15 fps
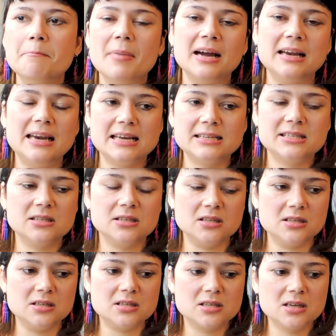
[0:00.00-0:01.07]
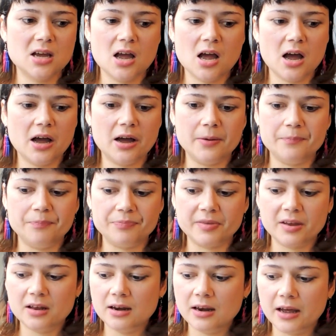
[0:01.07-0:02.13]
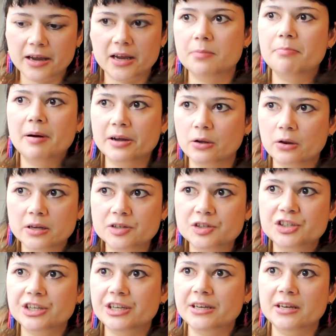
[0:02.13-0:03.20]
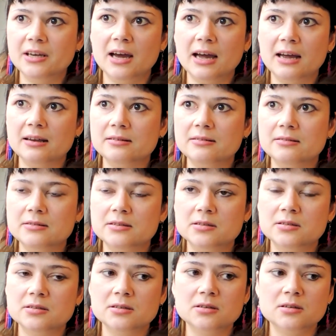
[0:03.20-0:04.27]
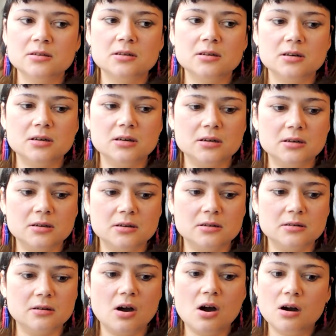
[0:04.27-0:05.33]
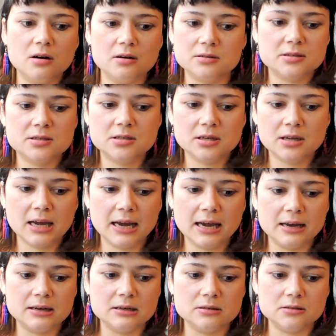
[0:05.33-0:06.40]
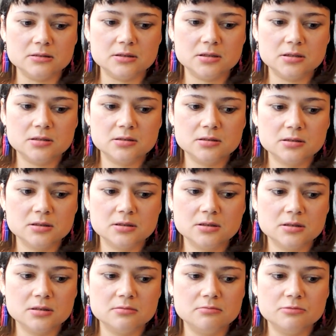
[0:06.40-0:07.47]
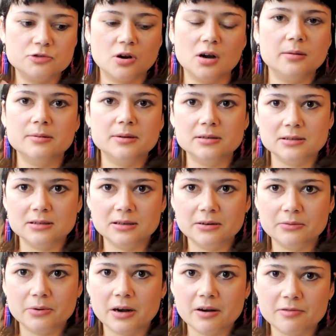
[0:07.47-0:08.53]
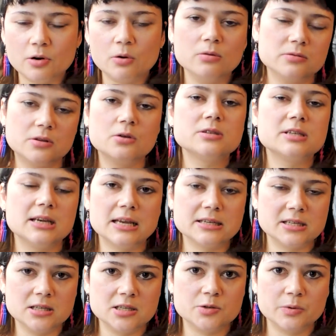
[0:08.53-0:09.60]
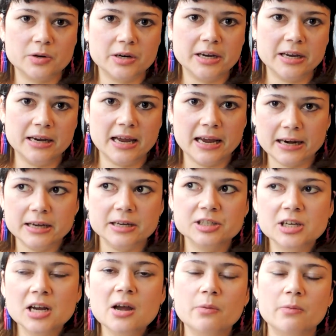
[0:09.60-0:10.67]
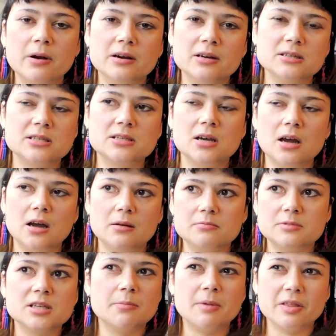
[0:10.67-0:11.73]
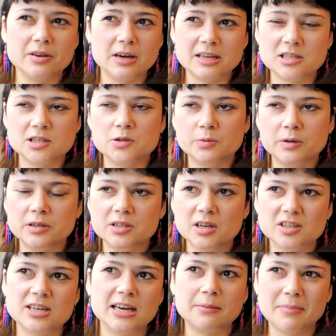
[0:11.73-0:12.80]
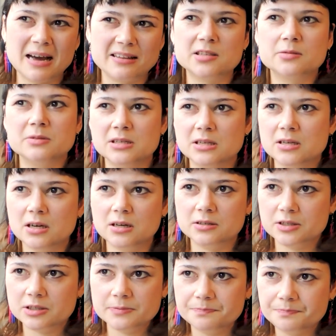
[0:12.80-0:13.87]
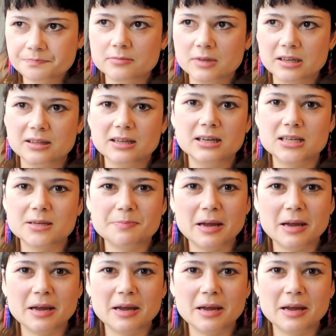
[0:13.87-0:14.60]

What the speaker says: my lessons like biology and art and drama and whatever. Those lessons were in English, whereas some other lessons were in Dutch, like maths was in Dutch. I think it